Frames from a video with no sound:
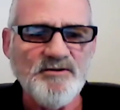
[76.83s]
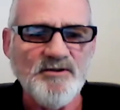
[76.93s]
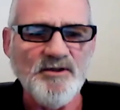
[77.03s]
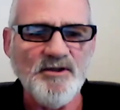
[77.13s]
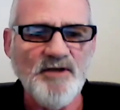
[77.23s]

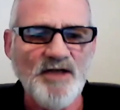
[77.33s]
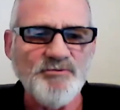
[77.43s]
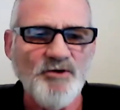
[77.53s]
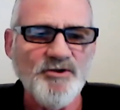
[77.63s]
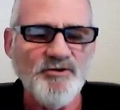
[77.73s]
And
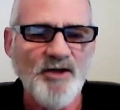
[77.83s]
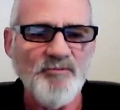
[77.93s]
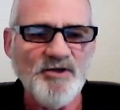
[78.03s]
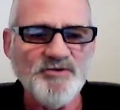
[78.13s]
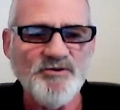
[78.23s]
that's where you
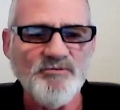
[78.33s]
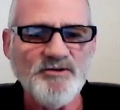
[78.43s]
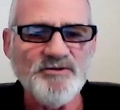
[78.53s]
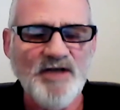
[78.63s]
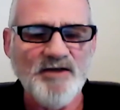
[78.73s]
came in. So
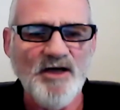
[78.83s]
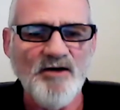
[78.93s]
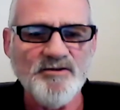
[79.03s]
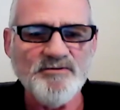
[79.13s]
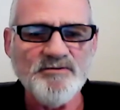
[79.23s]
we sat
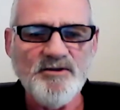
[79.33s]
down and